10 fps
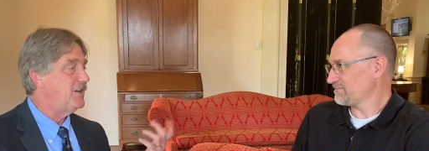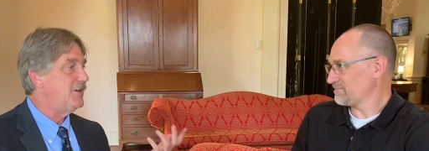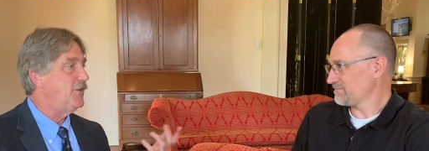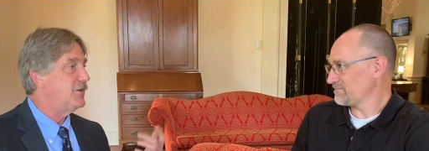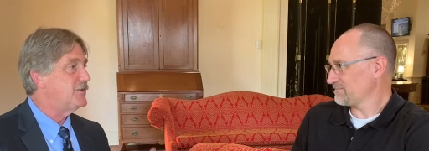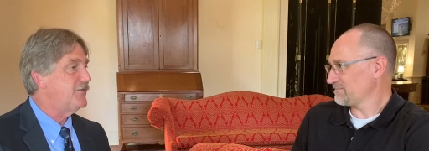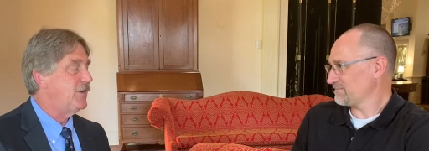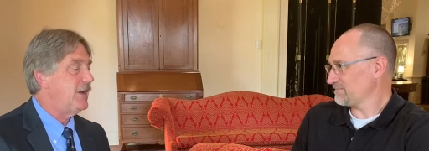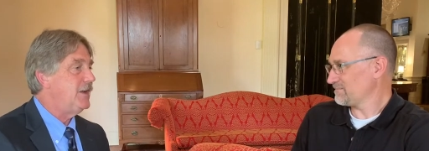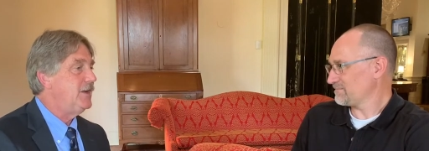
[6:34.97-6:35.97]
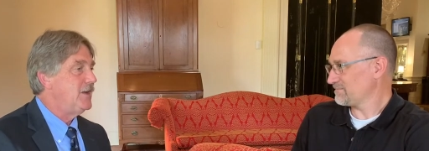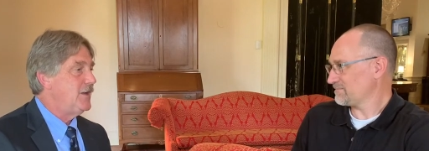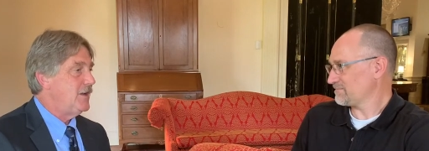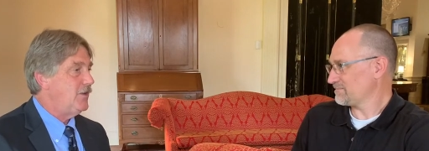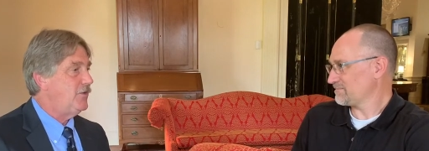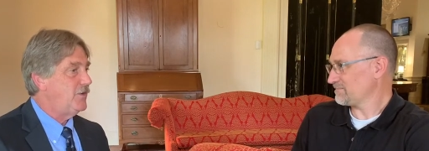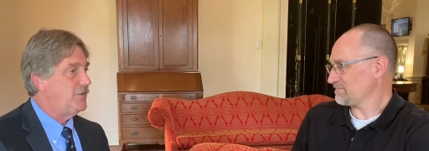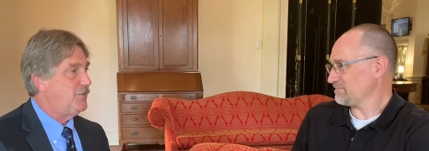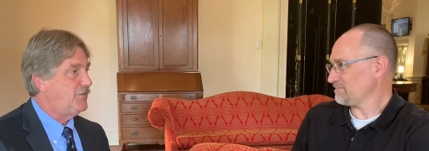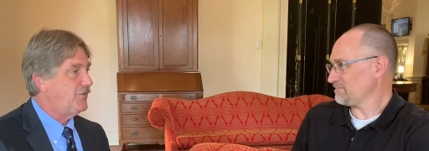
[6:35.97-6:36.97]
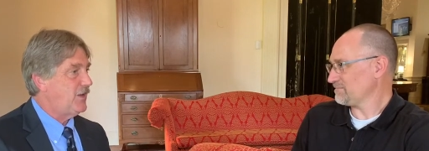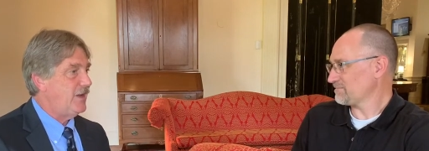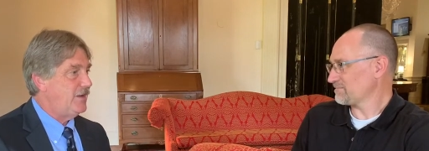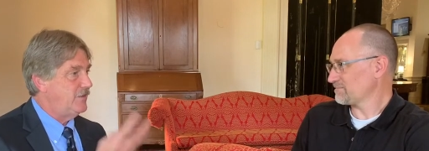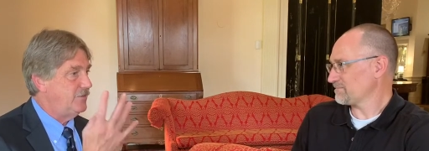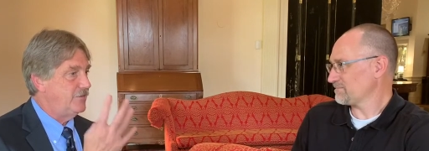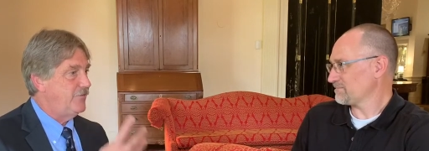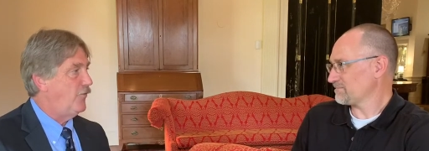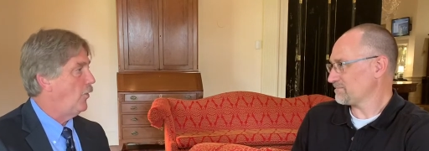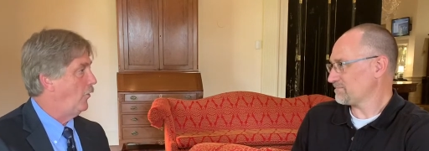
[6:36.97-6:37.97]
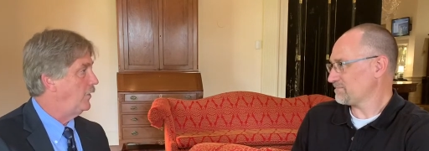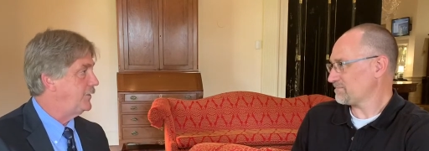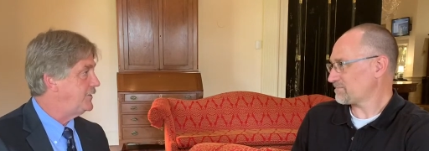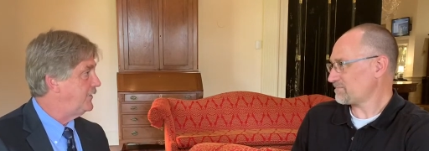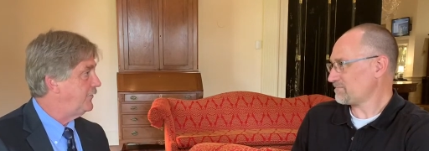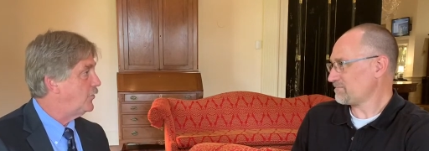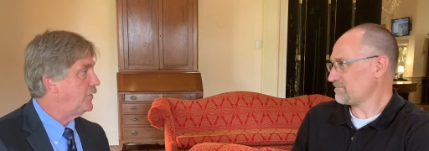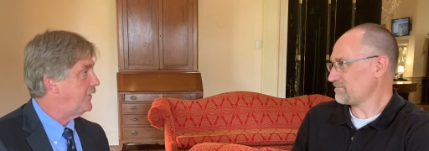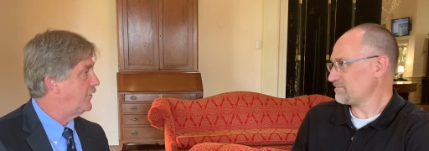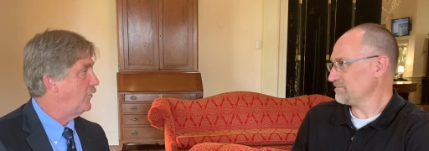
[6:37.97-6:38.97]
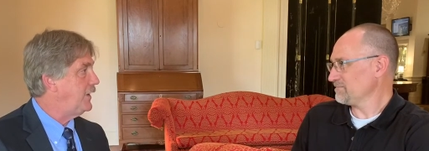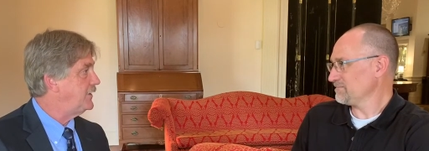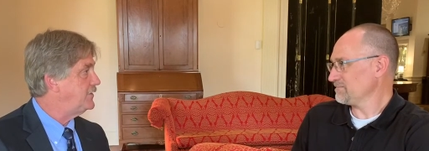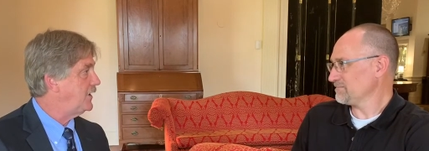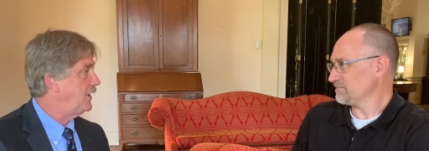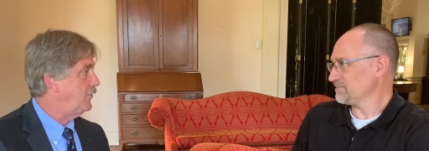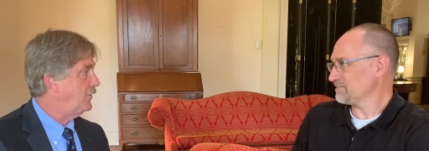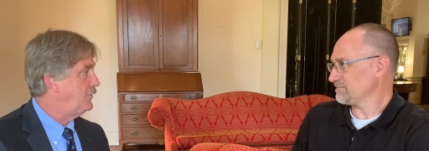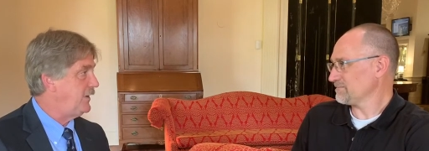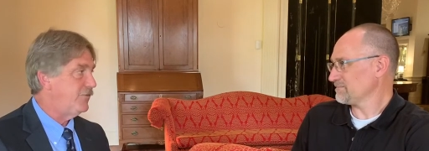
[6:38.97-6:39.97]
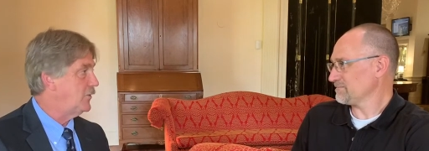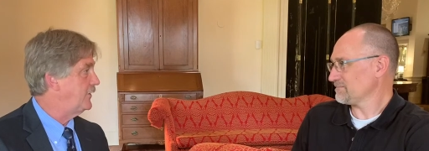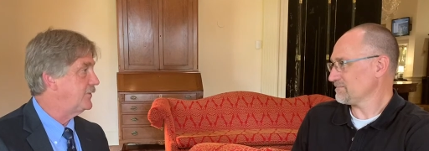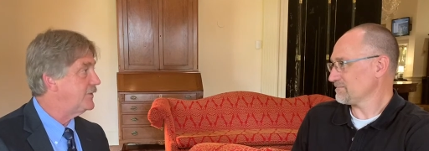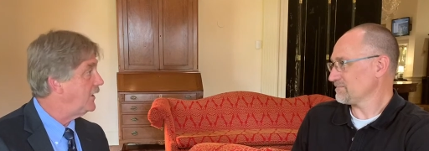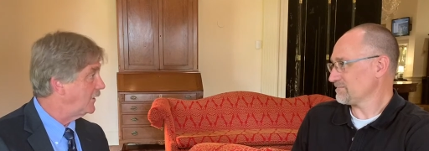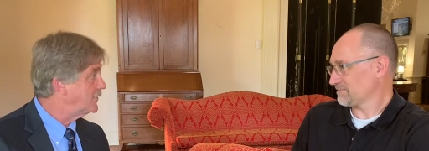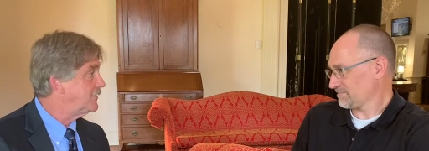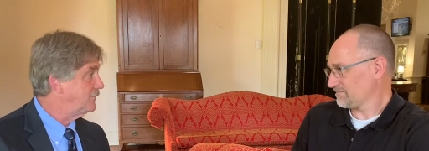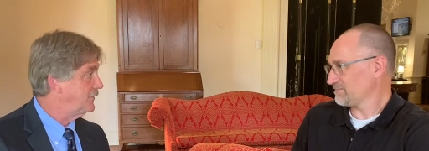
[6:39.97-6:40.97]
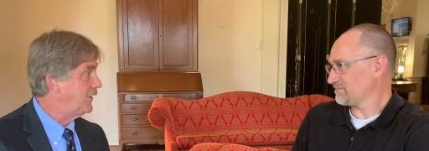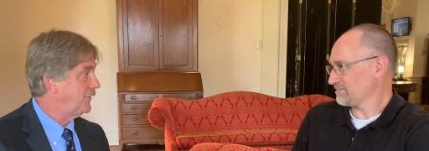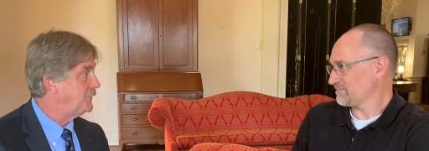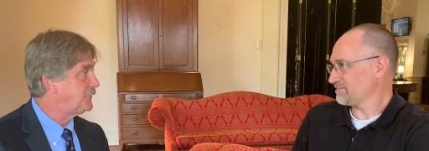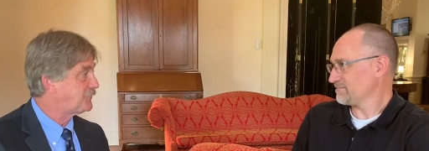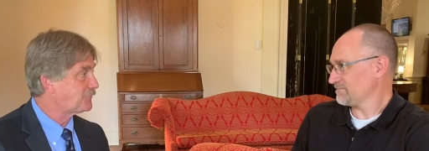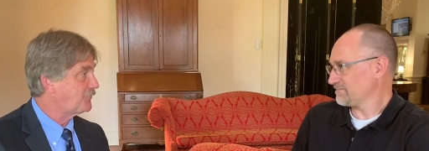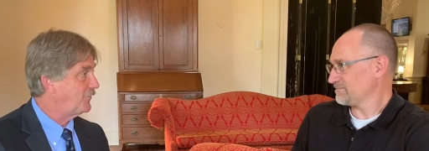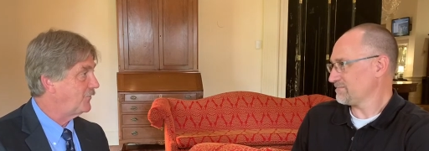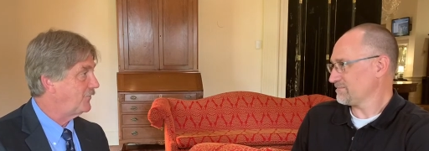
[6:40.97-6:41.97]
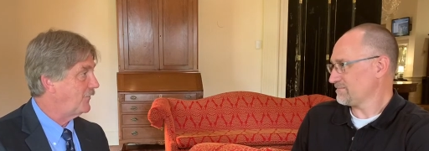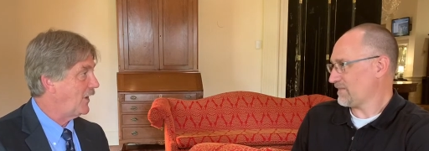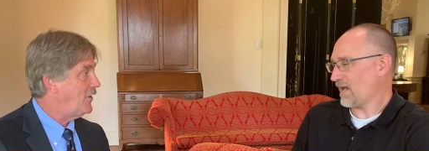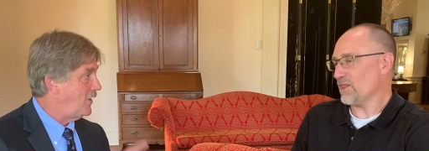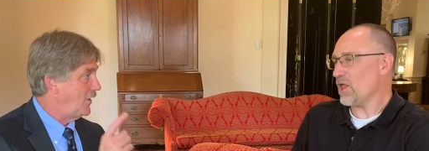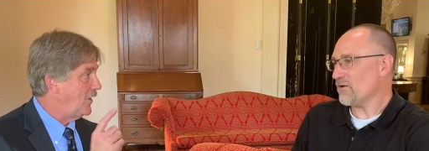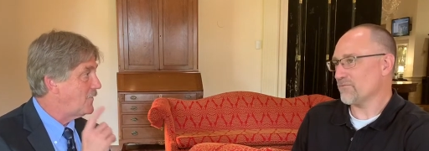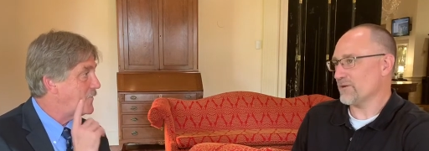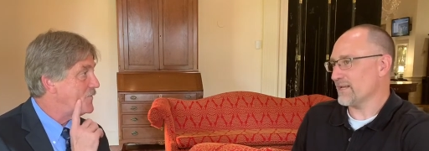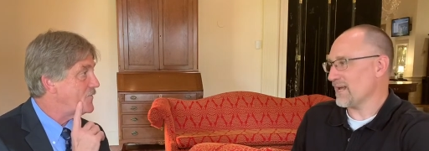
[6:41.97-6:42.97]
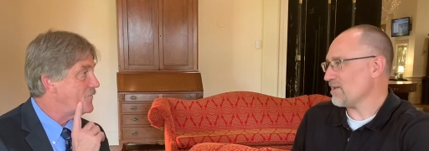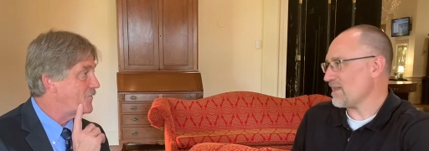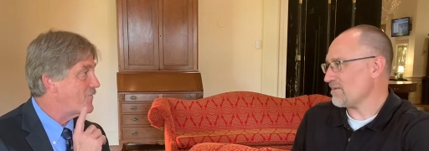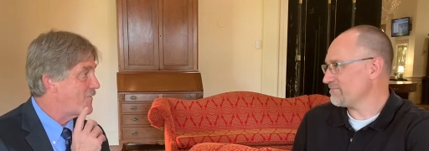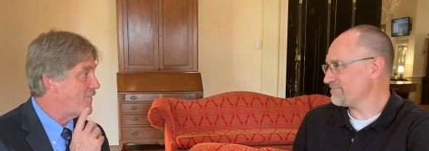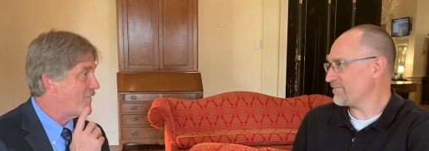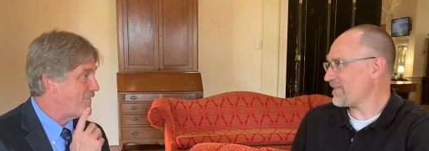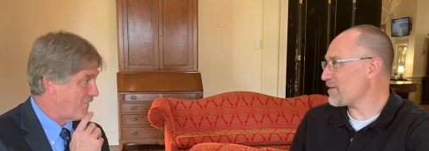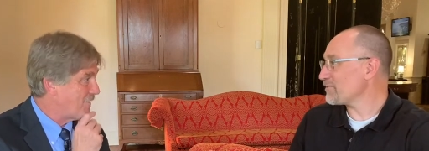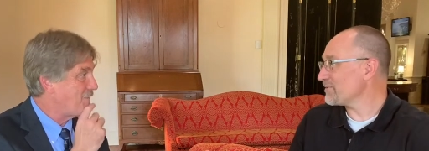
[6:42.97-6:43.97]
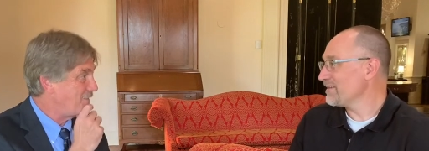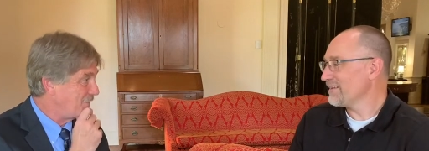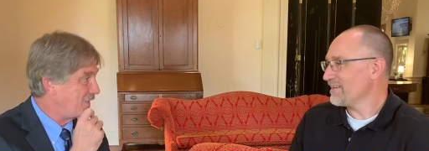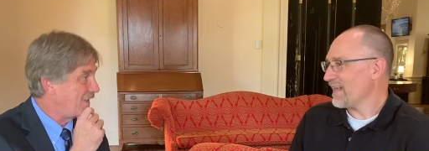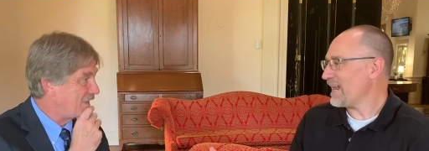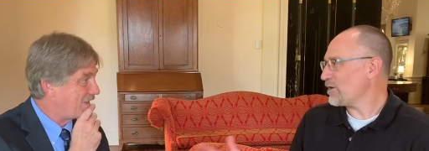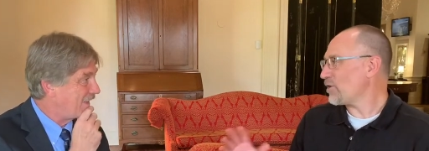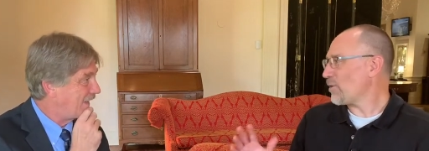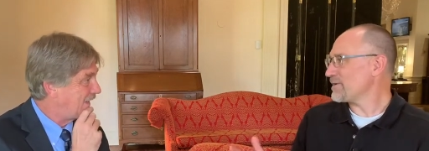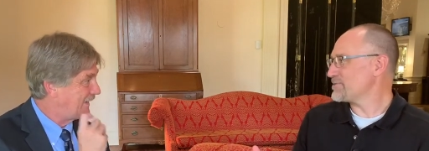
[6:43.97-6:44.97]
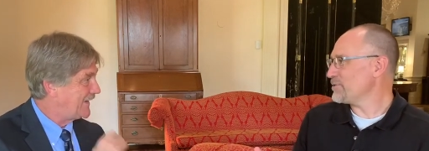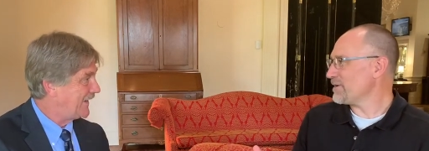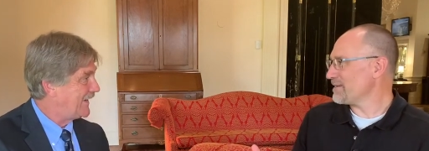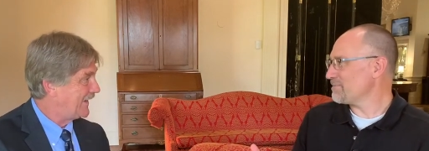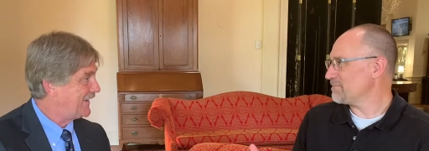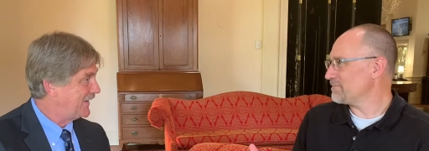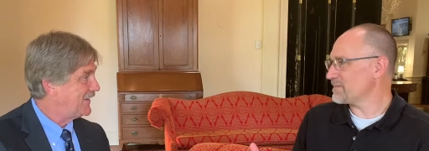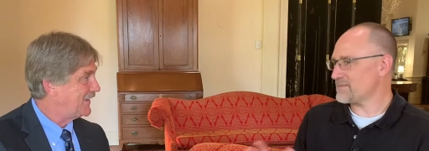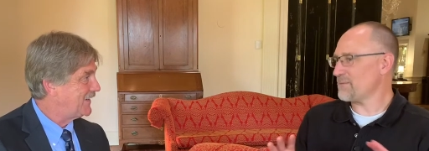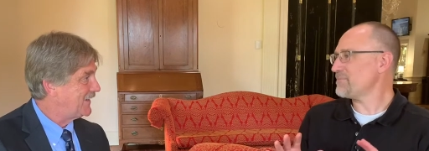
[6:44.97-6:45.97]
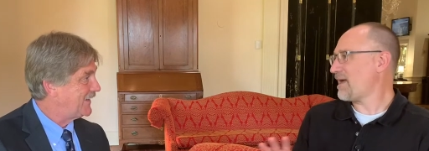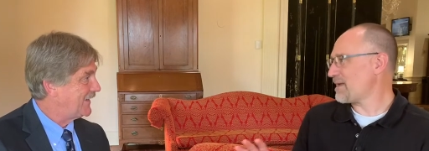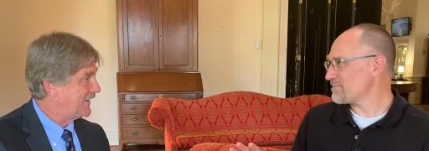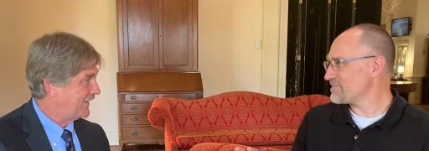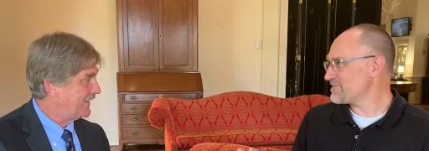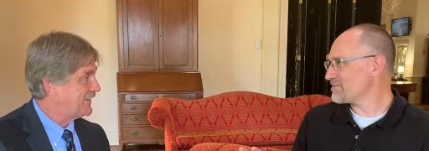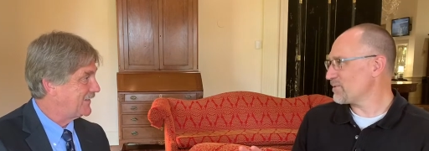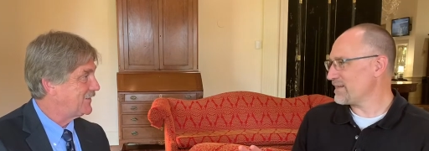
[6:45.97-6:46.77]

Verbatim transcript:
Speaker 1: you know, it's funny, you could say four words in four different ways and it would mean four different things,
Speaker 2: you know. I love reading out loud for that mm-hmm. reason. And I don't always do it, but sometimes when